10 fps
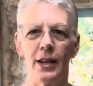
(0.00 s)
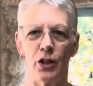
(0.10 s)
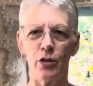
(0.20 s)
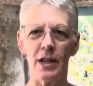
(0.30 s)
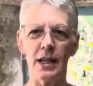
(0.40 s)

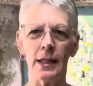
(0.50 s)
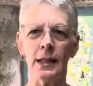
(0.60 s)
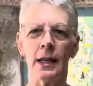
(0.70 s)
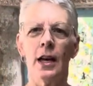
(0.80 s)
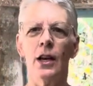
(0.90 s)

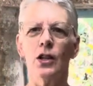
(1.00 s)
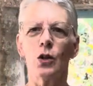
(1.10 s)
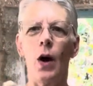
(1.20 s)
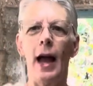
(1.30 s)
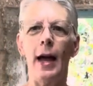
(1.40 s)
degrees.
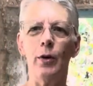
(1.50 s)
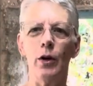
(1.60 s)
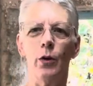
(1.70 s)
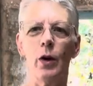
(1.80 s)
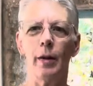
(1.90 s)
So I am
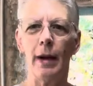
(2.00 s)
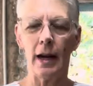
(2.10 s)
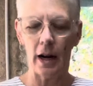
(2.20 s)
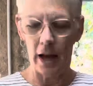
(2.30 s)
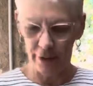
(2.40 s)
gonna wear my
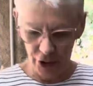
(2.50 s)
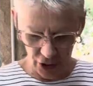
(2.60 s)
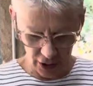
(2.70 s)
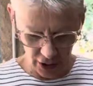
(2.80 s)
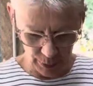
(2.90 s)
gloves
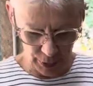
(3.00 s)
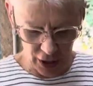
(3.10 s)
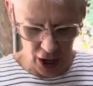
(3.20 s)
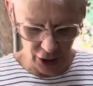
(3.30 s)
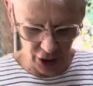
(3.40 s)
just as a
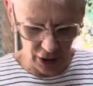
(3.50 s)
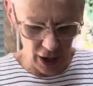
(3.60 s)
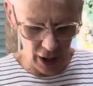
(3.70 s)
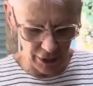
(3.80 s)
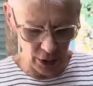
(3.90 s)
precaution,
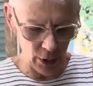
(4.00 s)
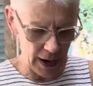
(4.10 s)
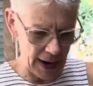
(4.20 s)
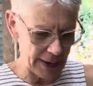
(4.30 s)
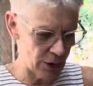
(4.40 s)

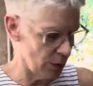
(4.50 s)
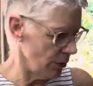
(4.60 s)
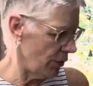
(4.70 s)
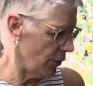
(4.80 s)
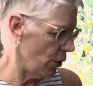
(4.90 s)
although I
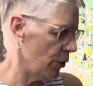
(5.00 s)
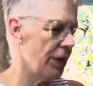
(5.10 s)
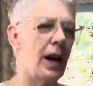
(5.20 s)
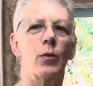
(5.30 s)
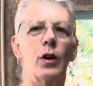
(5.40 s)
don't know
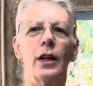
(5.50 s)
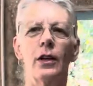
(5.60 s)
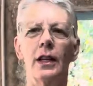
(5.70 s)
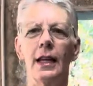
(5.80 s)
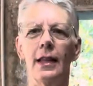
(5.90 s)
that I'm really
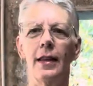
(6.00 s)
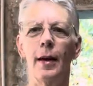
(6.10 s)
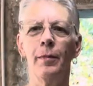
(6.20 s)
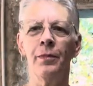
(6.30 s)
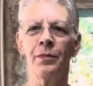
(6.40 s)
gonna need
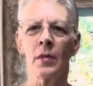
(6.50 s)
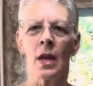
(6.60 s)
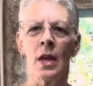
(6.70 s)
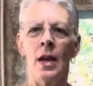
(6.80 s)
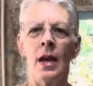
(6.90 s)
them.
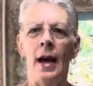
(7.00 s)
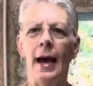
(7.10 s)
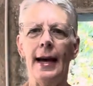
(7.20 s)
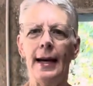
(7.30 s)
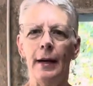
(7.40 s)

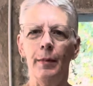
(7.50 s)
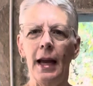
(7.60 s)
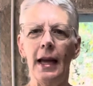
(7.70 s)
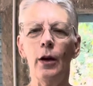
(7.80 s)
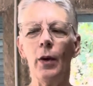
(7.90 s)
Um,
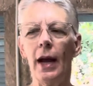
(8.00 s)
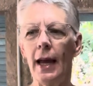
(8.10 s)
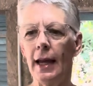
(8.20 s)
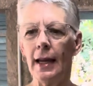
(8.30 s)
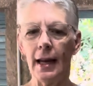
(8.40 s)

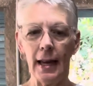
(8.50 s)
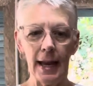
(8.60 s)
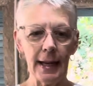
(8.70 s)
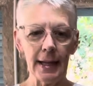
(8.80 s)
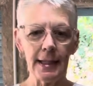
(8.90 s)
anyway,
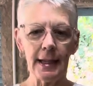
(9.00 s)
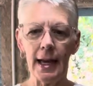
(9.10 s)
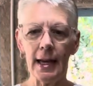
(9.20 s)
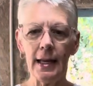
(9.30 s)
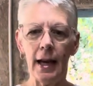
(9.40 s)
like I
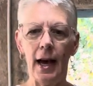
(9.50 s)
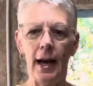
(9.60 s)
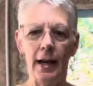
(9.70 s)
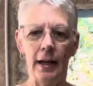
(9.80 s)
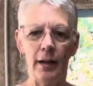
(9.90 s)
said,
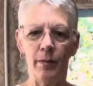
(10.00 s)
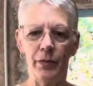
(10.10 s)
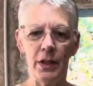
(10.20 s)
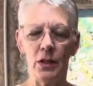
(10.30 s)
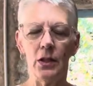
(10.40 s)
um,
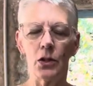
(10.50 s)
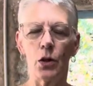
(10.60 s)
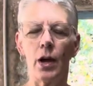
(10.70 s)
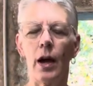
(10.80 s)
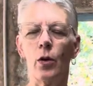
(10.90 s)
this is
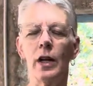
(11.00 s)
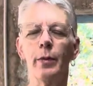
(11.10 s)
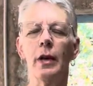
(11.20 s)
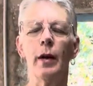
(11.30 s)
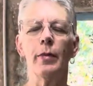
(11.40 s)
going to
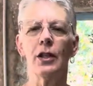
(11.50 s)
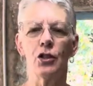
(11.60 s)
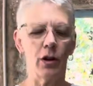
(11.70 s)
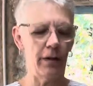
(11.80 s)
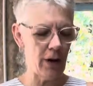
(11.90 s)
be a
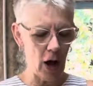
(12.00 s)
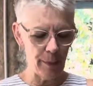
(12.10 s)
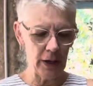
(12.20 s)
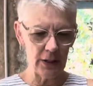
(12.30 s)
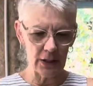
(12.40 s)
mixture of
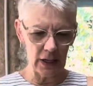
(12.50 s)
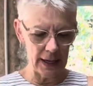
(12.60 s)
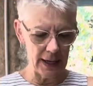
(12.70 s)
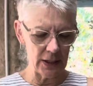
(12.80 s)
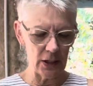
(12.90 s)
opulence
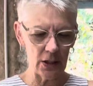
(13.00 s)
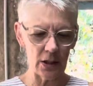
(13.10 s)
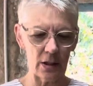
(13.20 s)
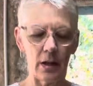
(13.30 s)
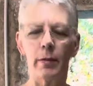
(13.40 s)
glazes,
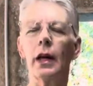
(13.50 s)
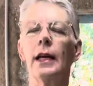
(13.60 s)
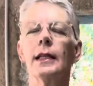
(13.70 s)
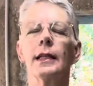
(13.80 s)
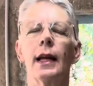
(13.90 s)
some
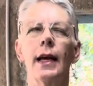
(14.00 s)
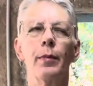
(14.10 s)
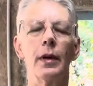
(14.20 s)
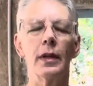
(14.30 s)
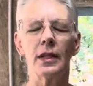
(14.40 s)

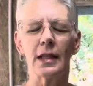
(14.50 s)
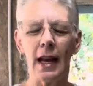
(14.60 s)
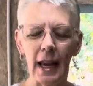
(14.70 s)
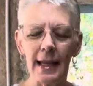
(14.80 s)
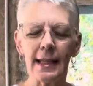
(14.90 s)
clayscape,
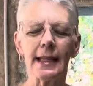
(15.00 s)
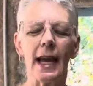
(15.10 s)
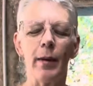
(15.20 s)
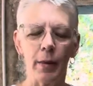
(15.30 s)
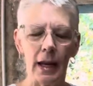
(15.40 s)

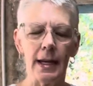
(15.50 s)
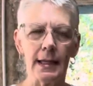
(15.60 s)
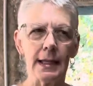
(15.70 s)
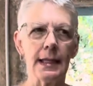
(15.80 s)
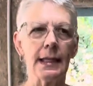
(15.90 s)
clayscape
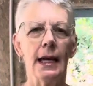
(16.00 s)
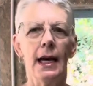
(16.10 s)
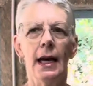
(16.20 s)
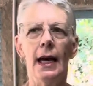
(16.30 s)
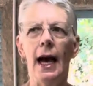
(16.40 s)
glazes,
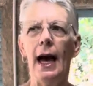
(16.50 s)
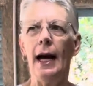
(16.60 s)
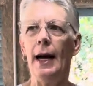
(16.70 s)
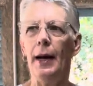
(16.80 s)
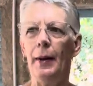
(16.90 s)

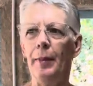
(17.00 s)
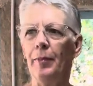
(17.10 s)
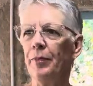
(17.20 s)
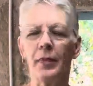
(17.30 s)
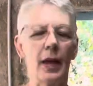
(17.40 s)

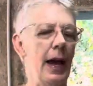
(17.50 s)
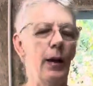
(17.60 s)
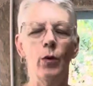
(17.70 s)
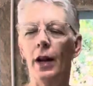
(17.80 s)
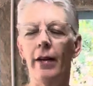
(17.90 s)
um,
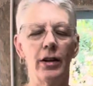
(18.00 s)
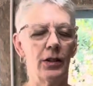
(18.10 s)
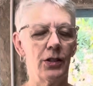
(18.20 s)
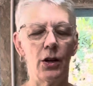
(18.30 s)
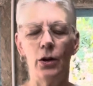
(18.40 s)
and whatever.
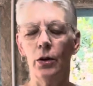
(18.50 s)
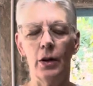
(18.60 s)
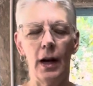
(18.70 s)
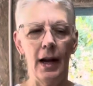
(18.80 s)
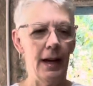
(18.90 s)

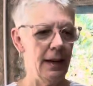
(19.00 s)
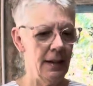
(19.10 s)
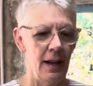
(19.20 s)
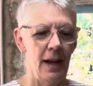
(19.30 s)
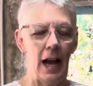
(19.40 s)
So uh,
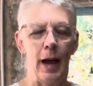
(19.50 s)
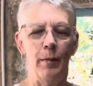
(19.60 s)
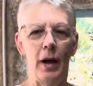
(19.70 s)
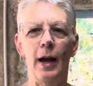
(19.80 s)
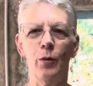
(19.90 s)

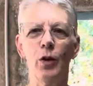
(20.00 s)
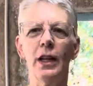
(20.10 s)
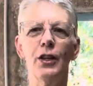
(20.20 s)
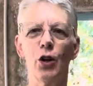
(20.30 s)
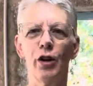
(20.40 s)
I'm, I'm
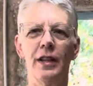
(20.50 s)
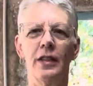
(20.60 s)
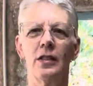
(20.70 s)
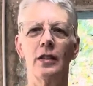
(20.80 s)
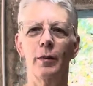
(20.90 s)
really
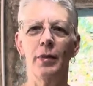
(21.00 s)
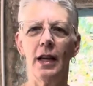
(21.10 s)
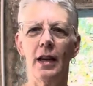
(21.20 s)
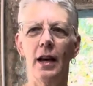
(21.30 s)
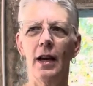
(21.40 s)
nervous
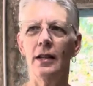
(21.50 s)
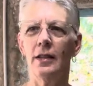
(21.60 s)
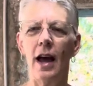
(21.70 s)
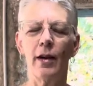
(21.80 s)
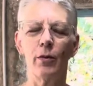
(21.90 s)

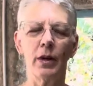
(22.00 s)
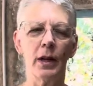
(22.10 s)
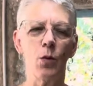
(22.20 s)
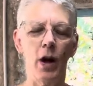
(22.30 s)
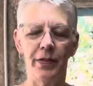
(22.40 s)
because I
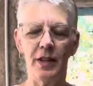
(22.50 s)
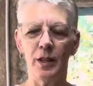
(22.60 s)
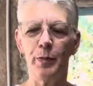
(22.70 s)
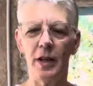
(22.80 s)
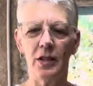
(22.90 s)
really want these
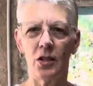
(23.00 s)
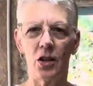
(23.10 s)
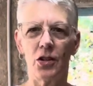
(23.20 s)
pieces to